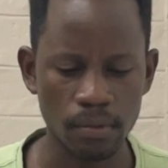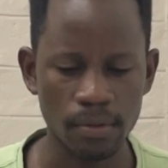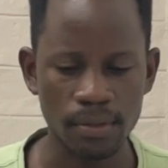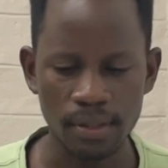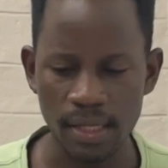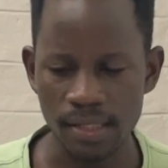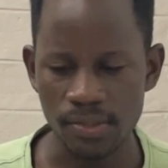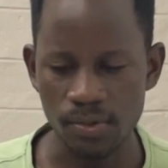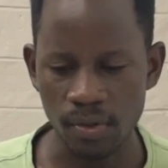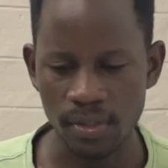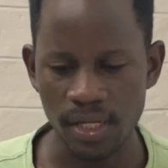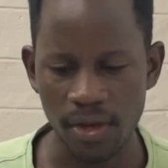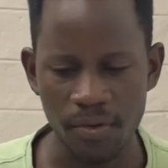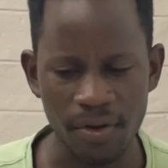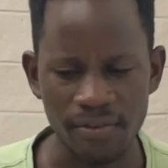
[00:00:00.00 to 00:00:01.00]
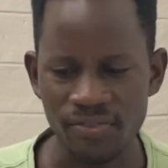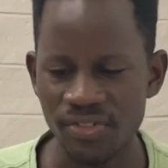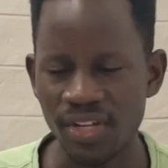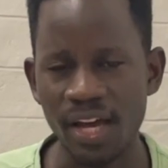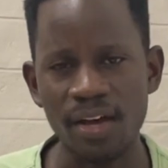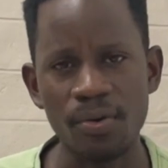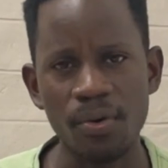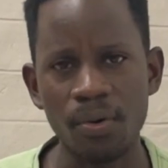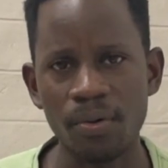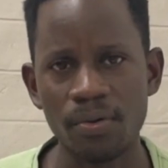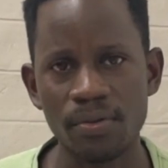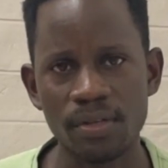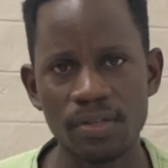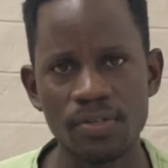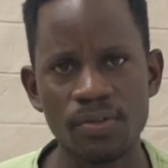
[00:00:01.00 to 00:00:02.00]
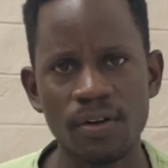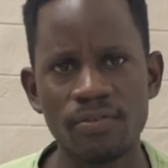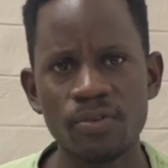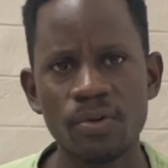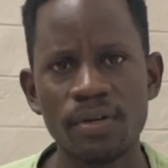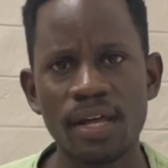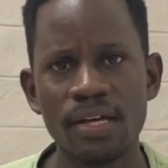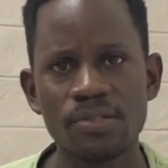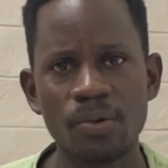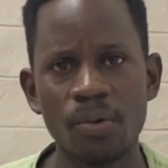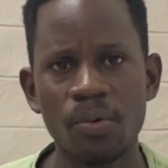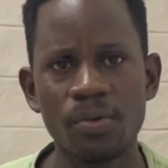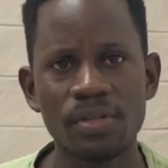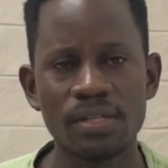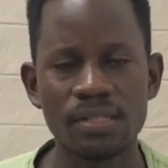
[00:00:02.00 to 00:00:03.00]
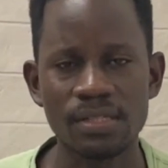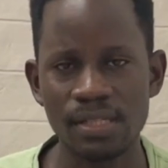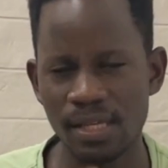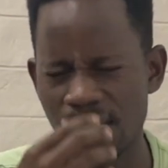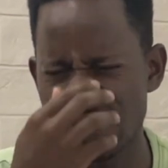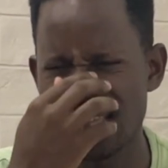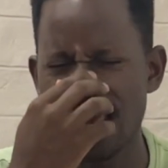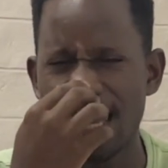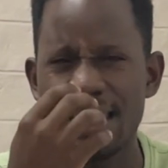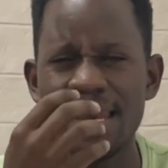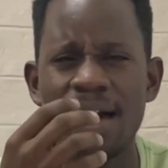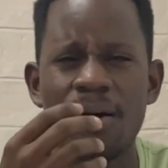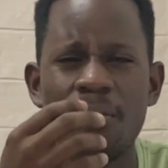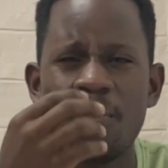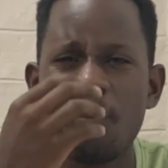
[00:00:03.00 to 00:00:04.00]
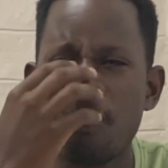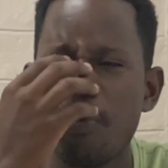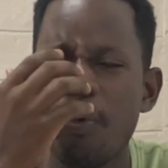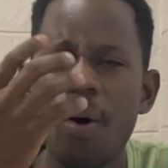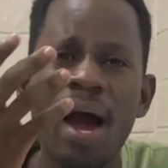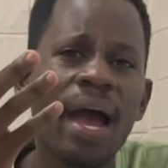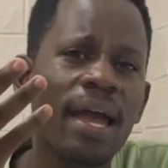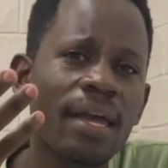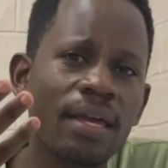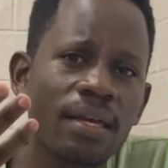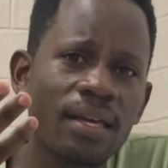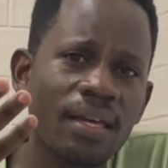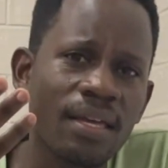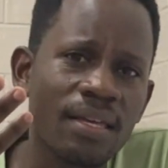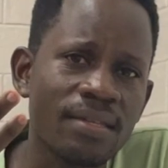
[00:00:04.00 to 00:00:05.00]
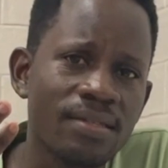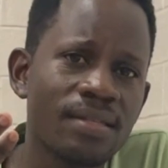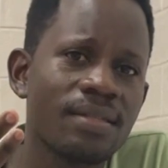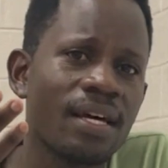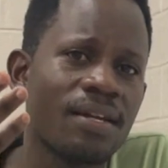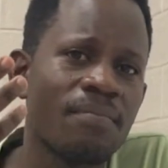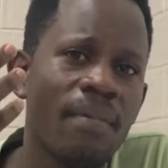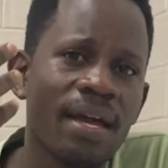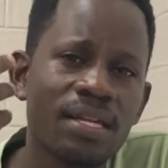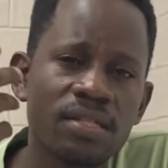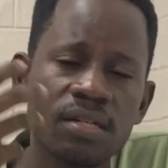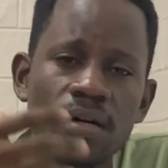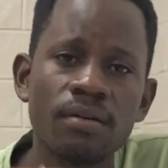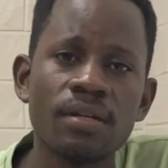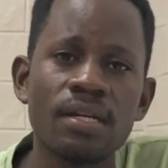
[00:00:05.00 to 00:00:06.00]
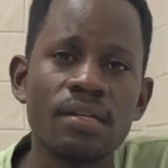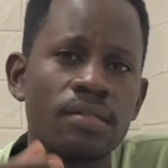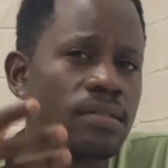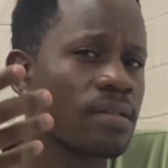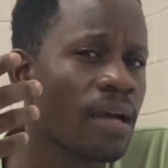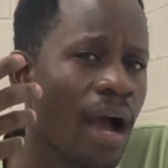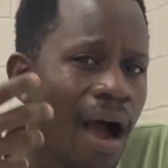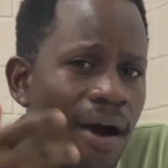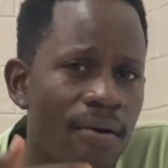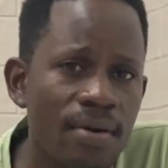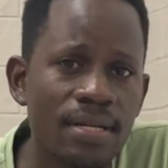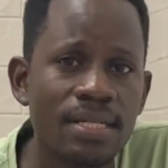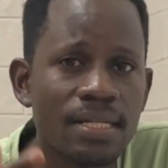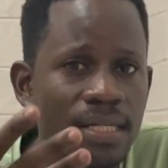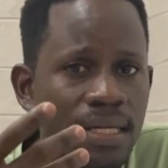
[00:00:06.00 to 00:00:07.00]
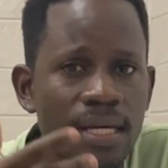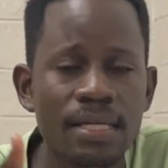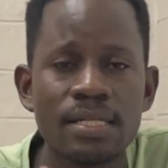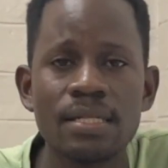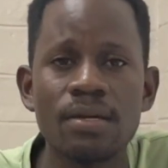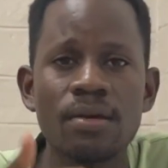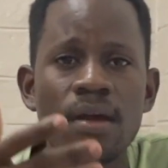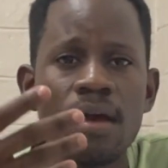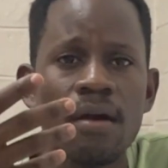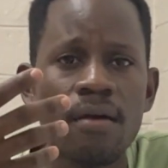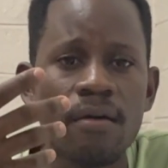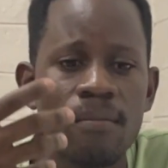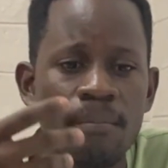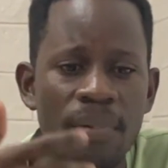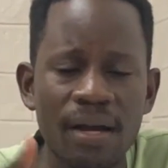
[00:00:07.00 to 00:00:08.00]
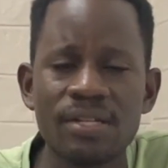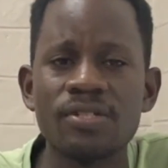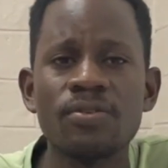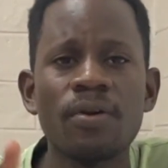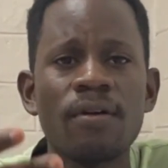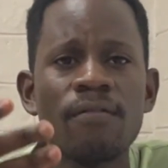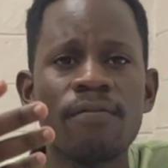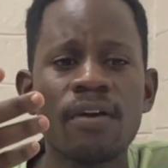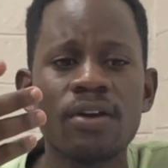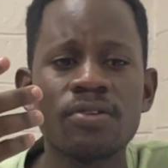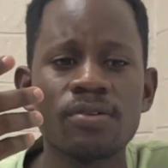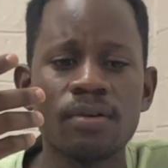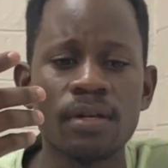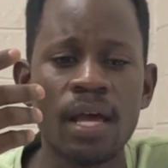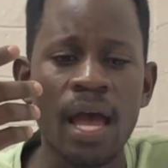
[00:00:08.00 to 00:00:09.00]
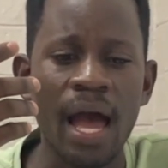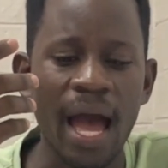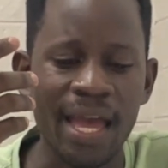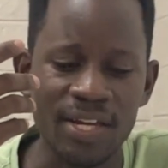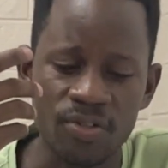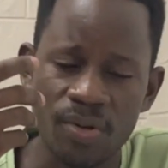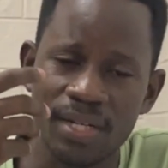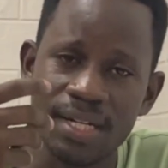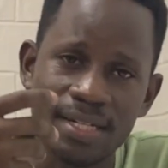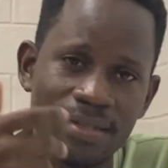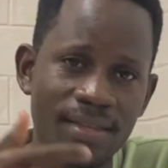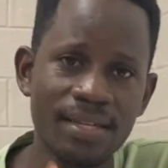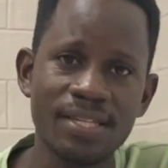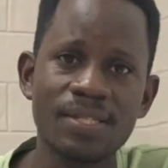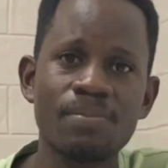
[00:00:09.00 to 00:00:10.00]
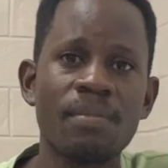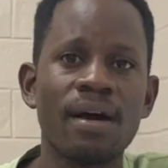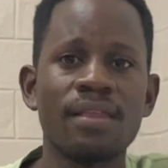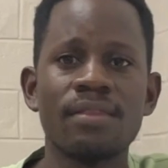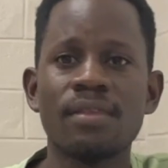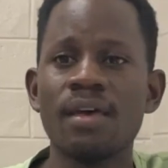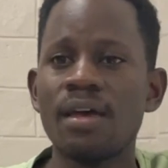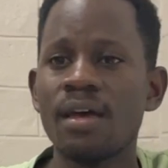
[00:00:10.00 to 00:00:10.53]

yes, doctor, you have shared all this, you have told us all these things. Now, why is it that my child is currently getting bacterial infection? I treated this month.